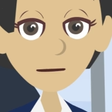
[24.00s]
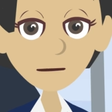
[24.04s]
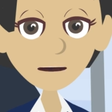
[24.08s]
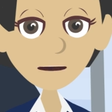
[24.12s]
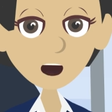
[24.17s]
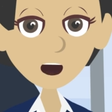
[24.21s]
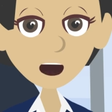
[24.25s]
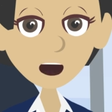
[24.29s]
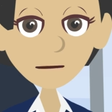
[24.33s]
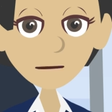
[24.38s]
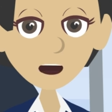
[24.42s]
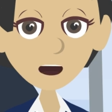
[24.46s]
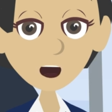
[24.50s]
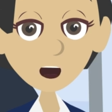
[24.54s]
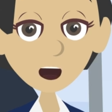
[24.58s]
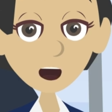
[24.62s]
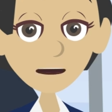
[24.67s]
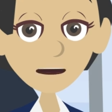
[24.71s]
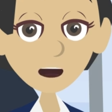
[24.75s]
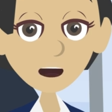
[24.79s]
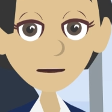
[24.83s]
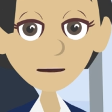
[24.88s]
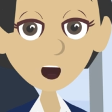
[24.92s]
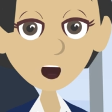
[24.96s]
Usually
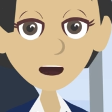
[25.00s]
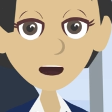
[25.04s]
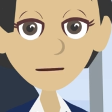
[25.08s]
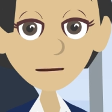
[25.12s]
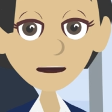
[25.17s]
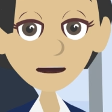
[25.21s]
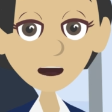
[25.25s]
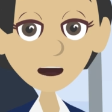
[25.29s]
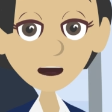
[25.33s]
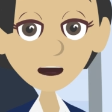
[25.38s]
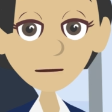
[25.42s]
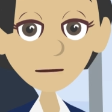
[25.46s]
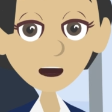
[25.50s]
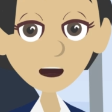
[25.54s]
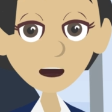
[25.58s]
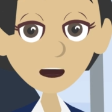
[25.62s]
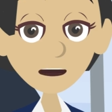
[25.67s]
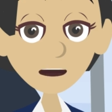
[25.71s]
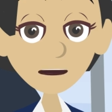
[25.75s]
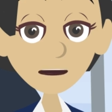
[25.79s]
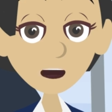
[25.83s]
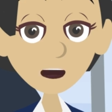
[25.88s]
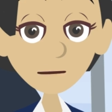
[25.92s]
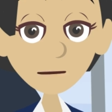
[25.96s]
hotels will
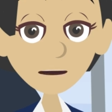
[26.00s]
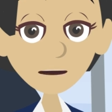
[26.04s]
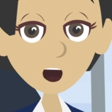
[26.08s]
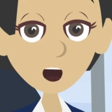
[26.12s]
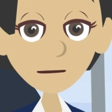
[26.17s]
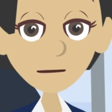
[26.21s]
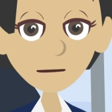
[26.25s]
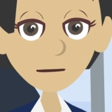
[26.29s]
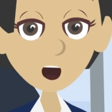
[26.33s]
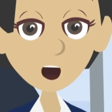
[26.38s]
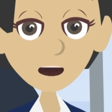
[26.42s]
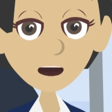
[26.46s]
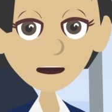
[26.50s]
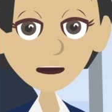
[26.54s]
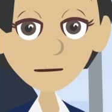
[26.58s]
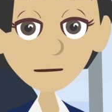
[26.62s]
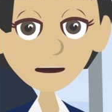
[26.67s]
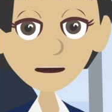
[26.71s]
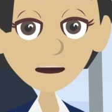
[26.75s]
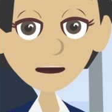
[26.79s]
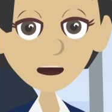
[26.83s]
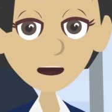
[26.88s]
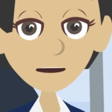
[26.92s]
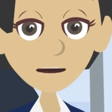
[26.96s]
implement a plate count
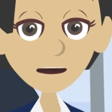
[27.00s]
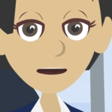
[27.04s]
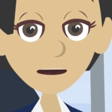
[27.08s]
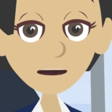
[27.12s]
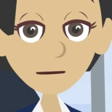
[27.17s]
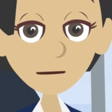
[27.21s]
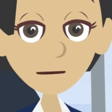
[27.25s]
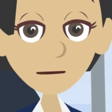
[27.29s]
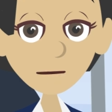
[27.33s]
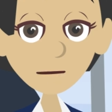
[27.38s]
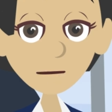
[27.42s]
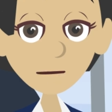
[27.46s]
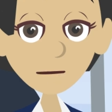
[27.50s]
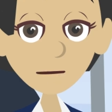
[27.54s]
for events.